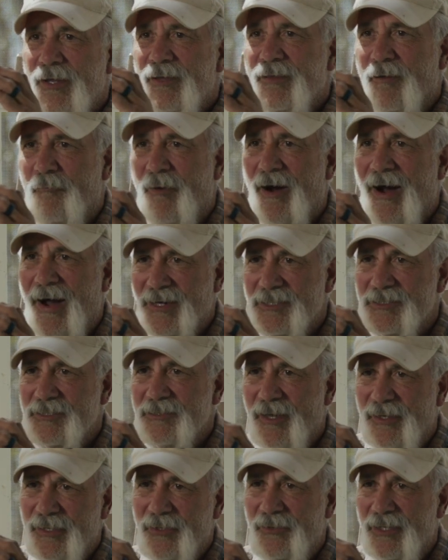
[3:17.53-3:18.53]
in the box
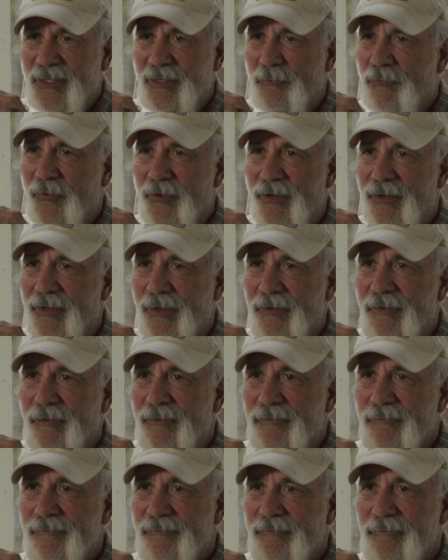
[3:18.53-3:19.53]
that you need to put it in.
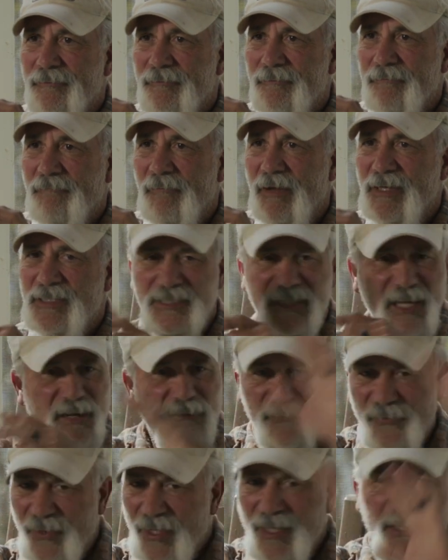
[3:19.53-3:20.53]
Instead
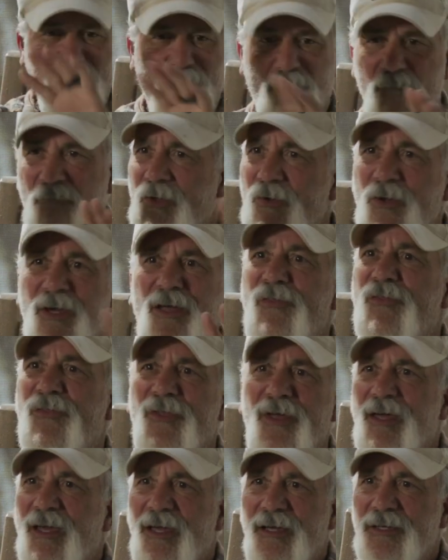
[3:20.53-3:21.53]
of thinking a million
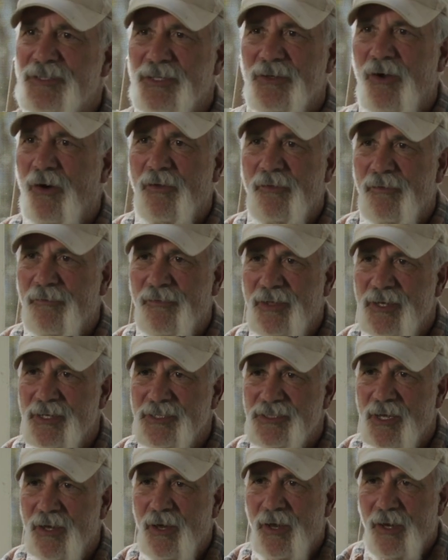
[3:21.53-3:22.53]
things and all of
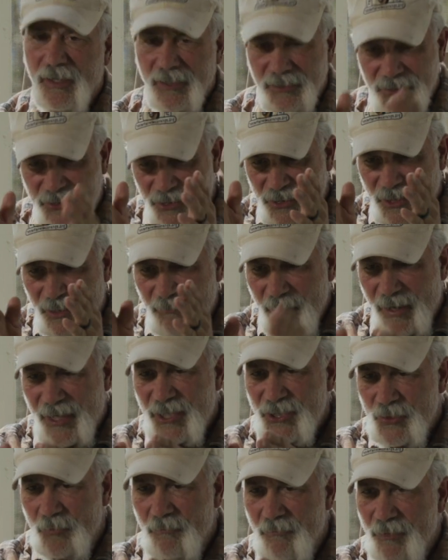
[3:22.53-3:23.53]
this, she
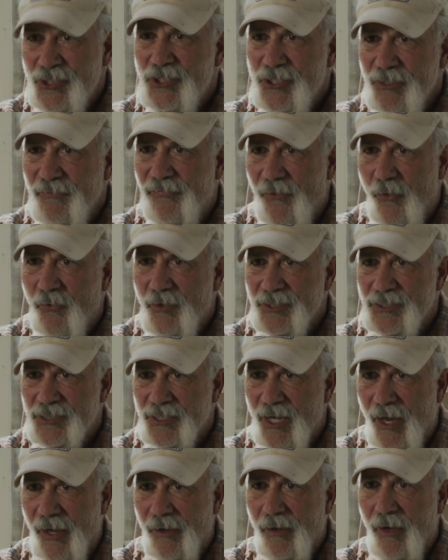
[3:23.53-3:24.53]
makes you mission focus
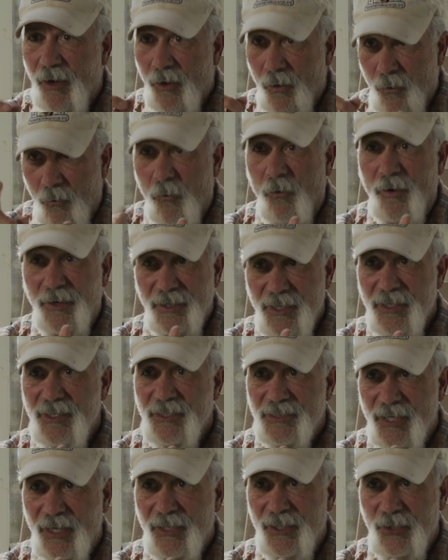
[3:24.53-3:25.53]
on what it
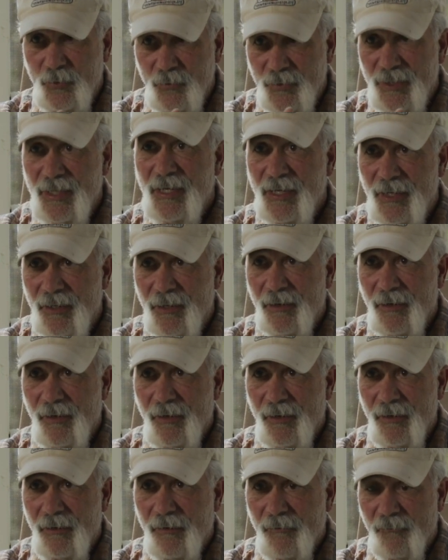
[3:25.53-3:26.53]
is that you need
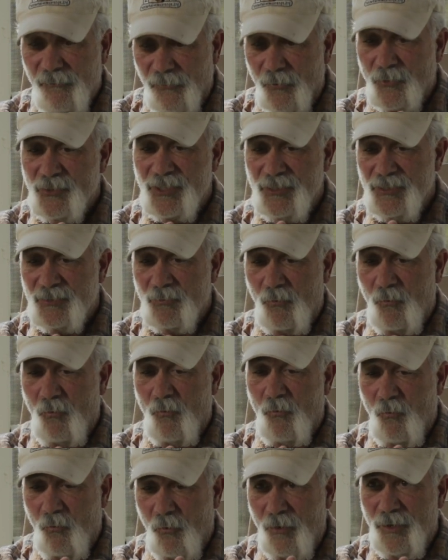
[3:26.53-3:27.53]
versus
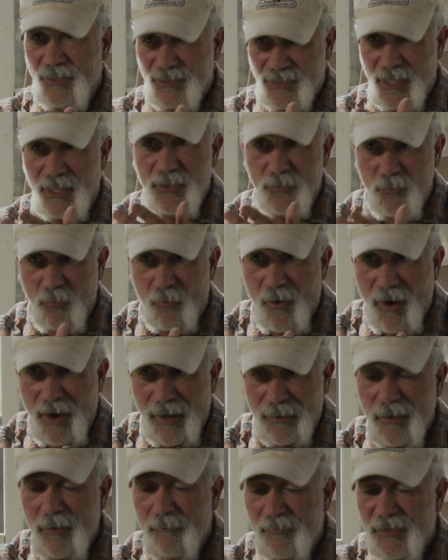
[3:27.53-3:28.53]
what it is that you
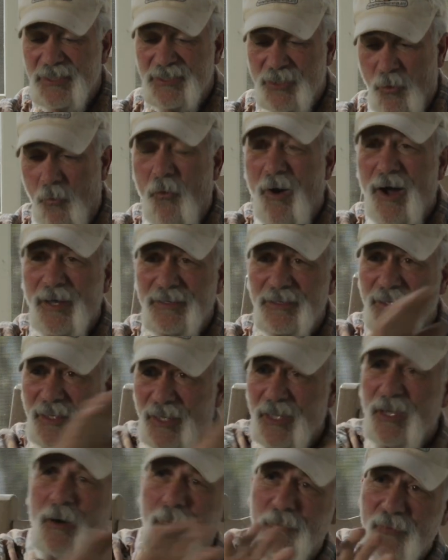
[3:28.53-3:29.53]
want, because the want
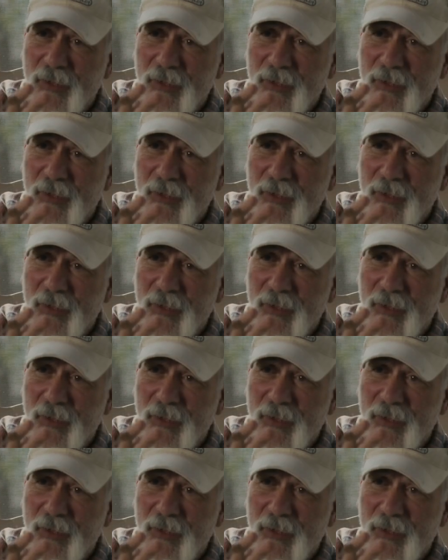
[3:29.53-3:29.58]
can come